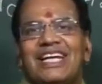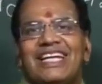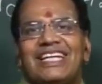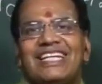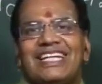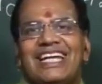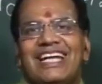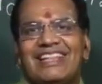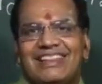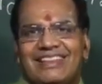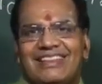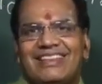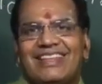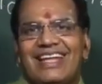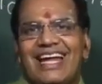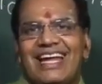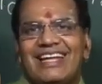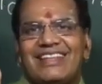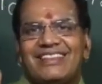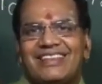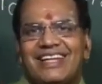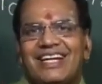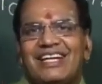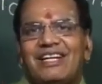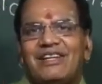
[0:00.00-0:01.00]
Yat
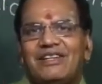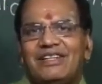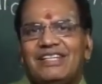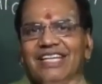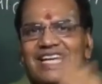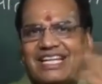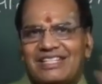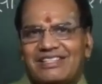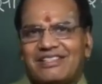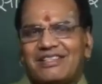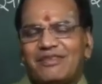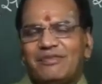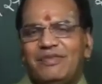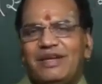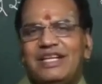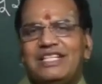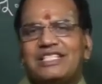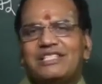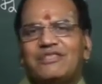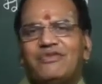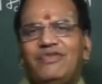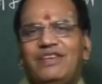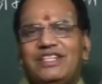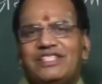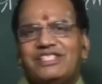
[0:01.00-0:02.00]
and tat. Yat
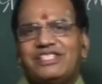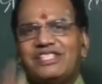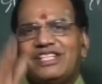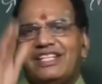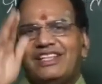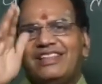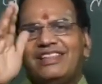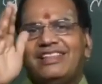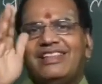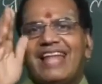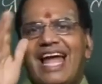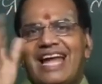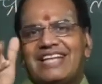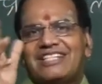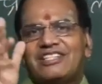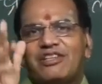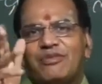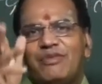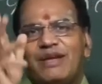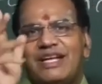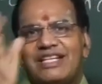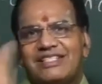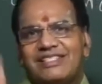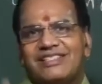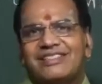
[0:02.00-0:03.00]
means which, that
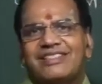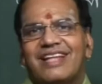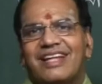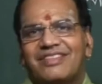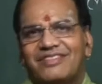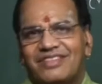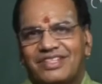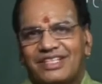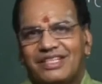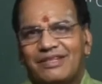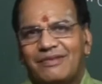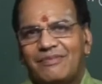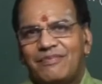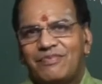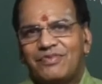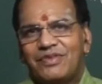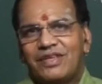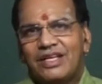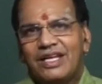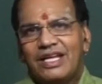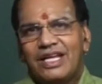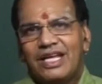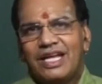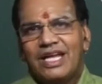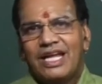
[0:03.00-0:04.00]
means tat.
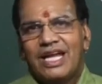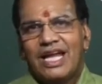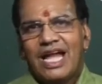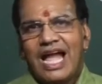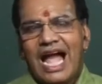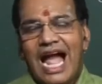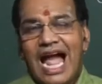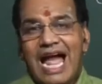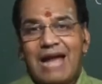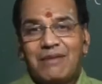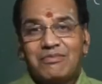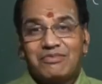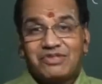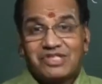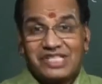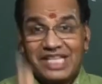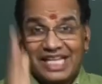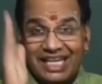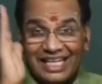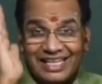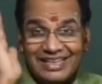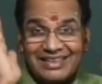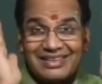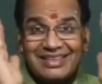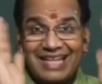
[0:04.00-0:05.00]
I am
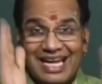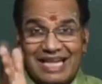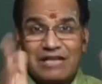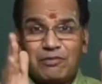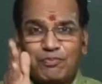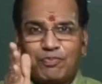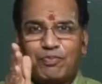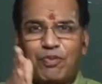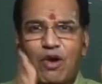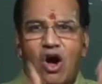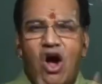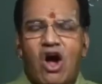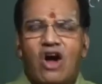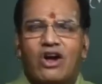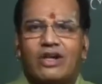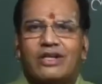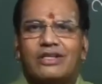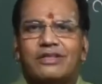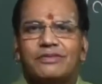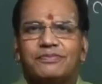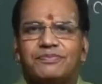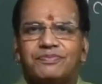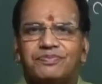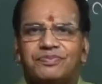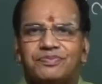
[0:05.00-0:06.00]
seeing that pond.
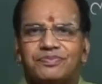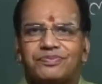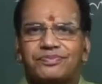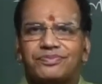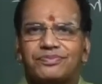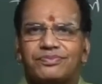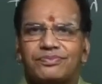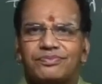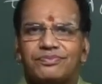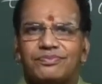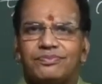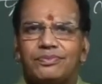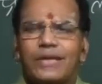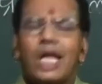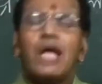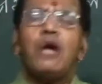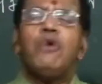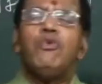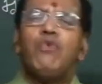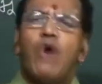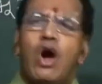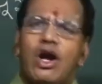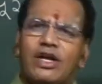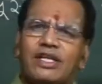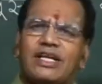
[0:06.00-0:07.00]

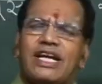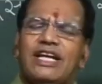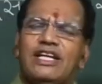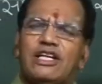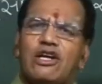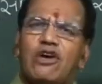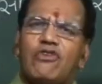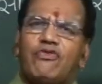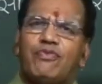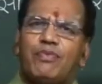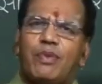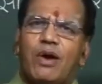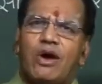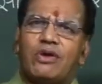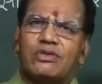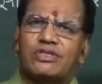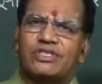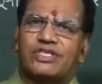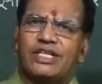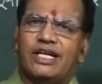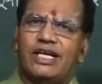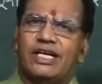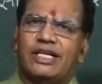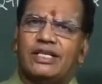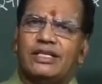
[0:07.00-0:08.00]
What kind of
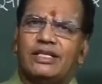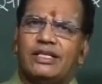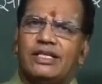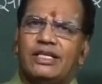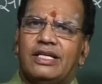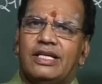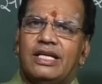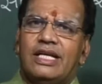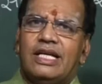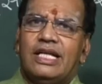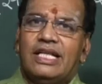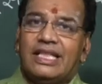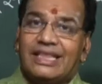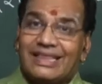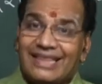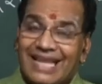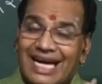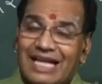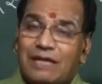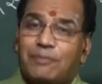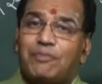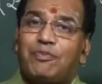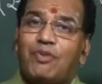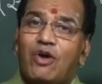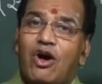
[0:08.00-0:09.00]
ponds are?
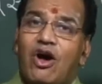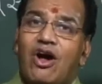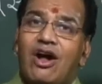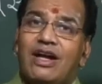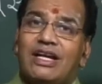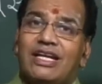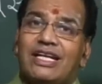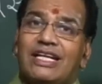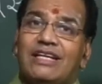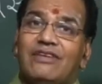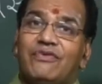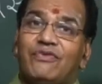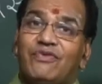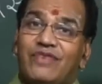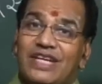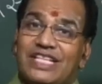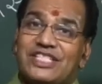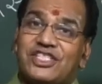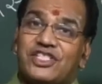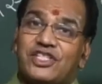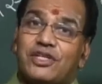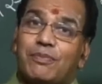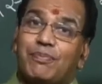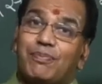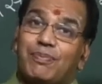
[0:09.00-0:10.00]
That pond in
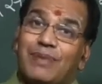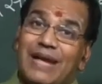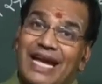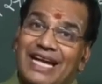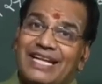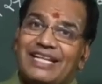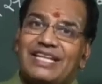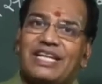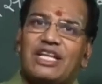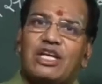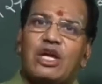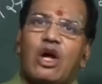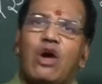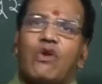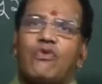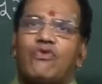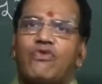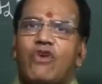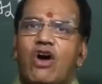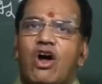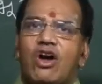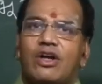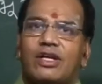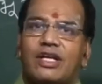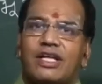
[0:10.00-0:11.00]
which plenty of
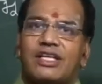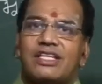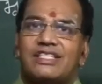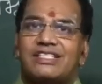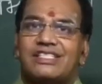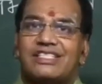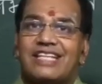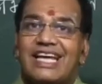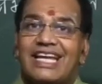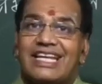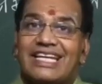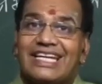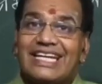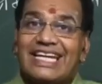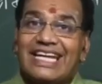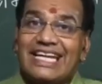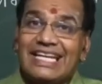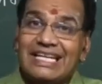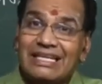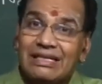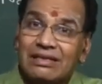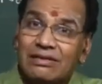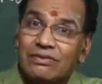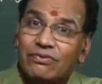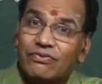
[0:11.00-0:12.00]
water is there.
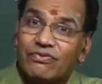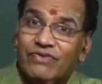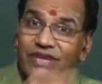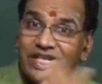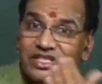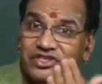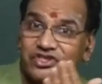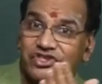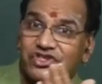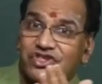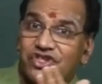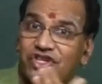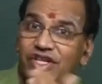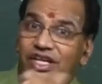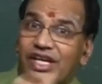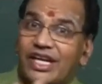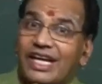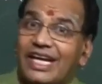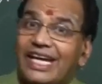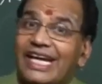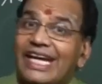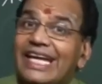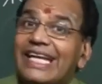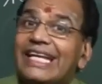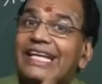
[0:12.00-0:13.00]
In which,
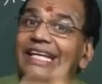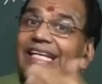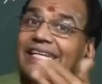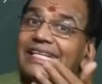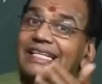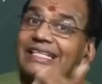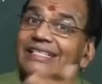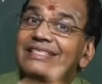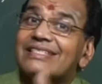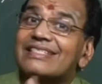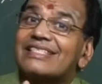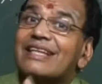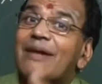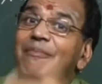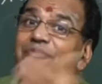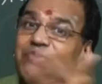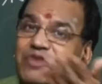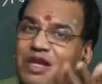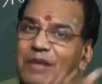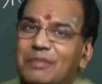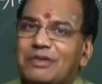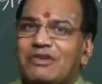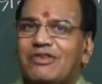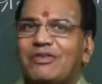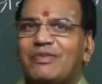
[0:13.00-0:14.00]
in
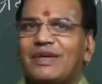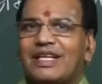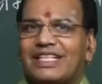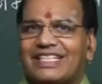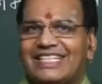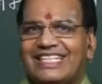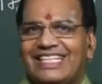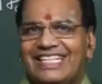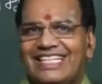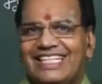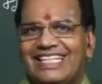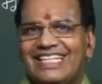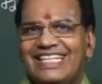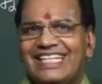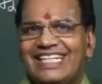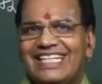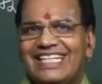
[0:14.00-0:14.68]
Saptami Vibhakti.